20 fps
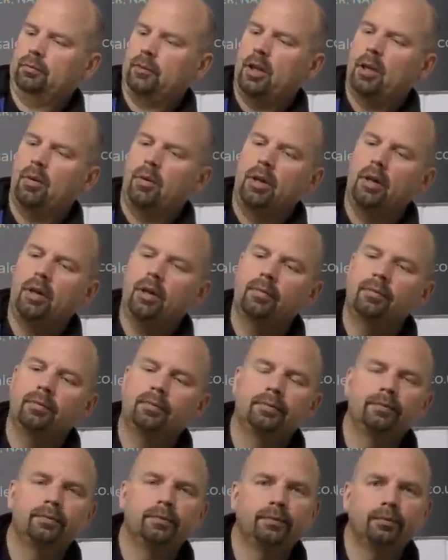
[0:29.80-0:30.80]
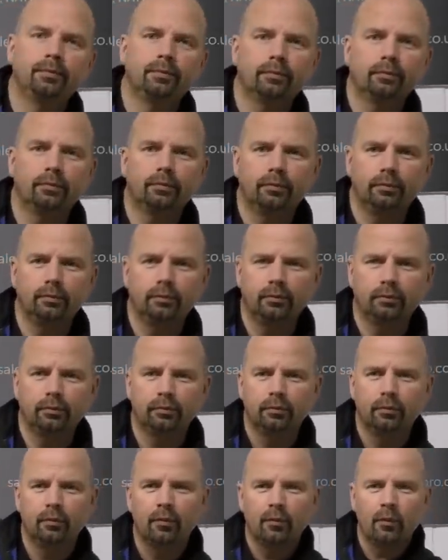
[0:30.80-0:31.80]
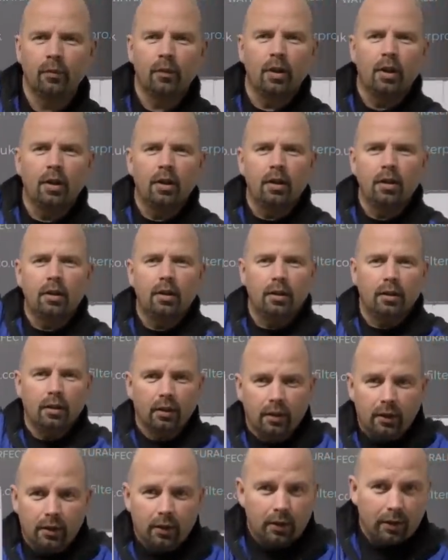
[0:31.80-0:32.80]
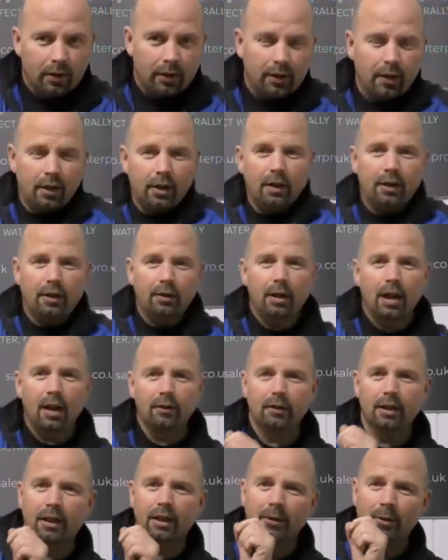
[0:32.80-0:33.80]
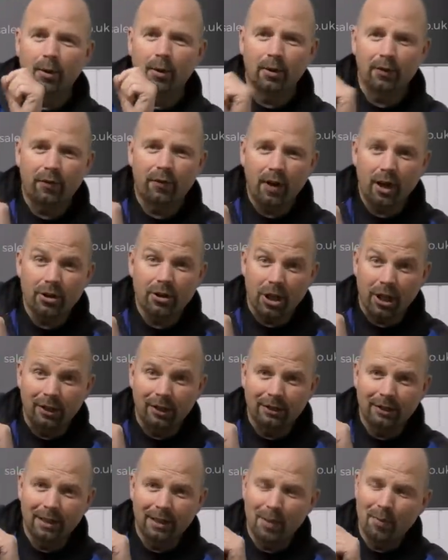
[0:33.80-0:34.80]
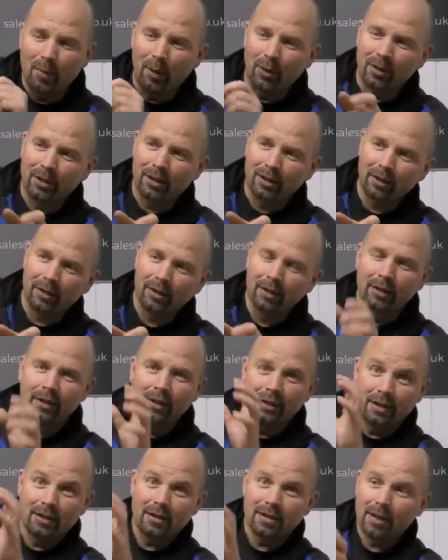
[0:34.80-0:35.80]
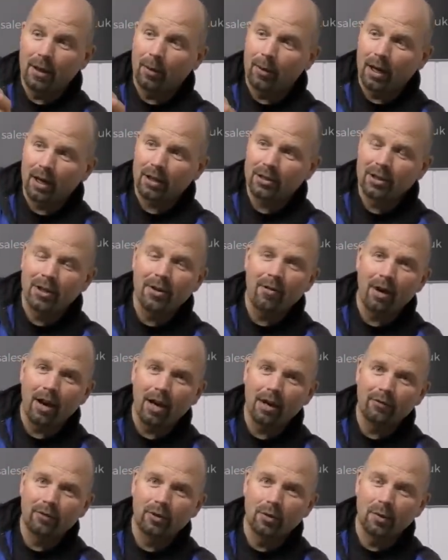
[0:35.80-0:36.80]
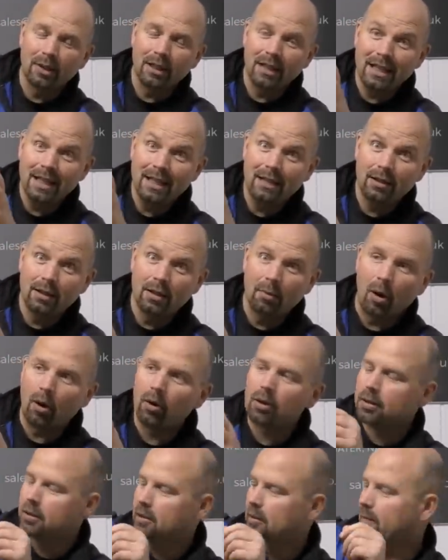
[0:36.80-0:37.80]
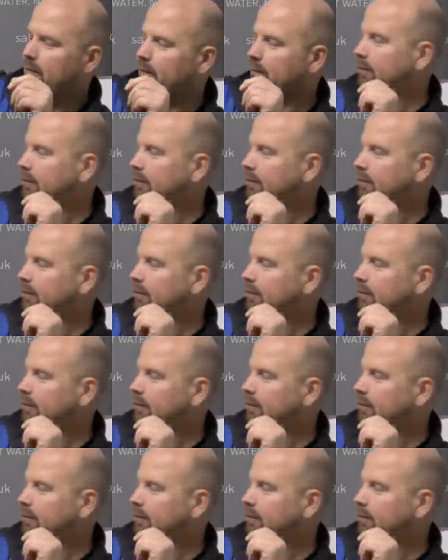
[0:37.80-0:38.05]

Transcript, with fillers: There we are. I will have to ignore the fragile tape on here. This is how it actually arrived to me in the box.